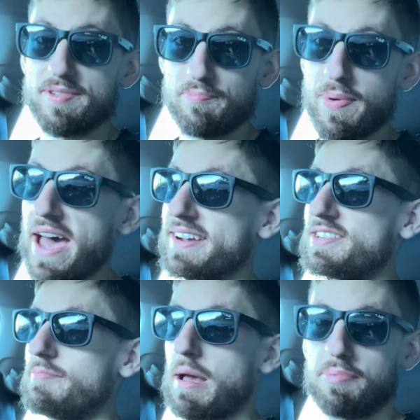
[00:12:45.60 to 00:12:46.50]
Back
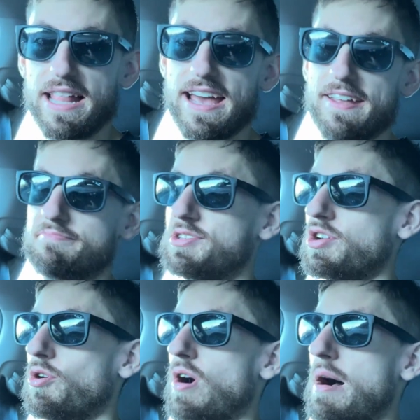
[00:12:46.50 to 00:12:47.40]
to my plan.
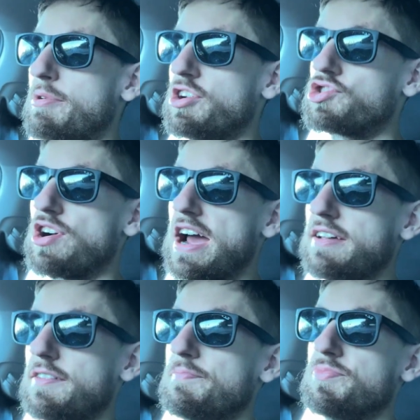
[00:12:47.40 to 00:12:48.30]
So I'm gonna try
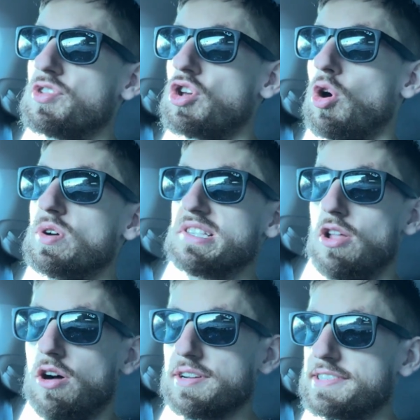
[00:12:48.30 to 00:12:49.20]
to go as
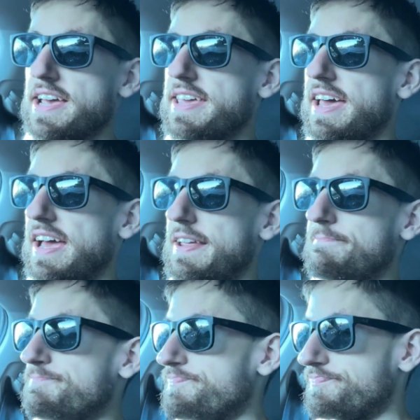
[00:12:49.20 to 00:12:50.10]
long as I
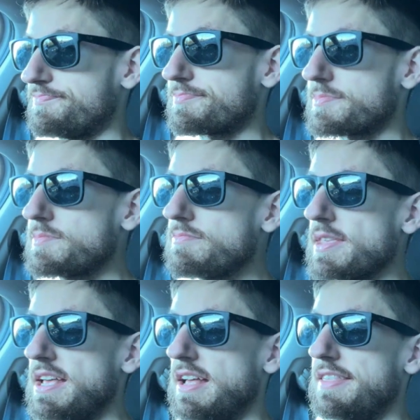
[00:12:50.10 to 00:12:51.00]

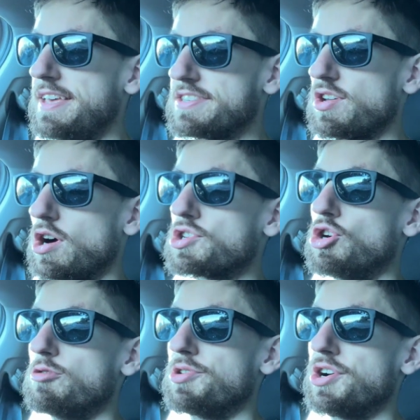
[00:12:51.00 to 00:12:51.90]
can this
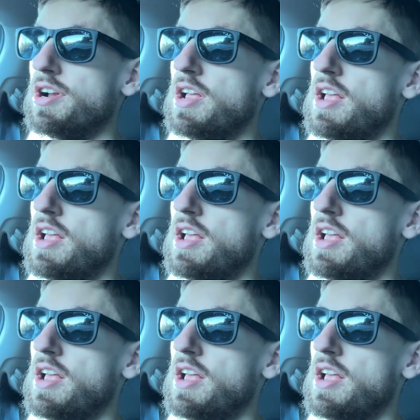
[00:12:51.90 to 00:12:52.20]
October.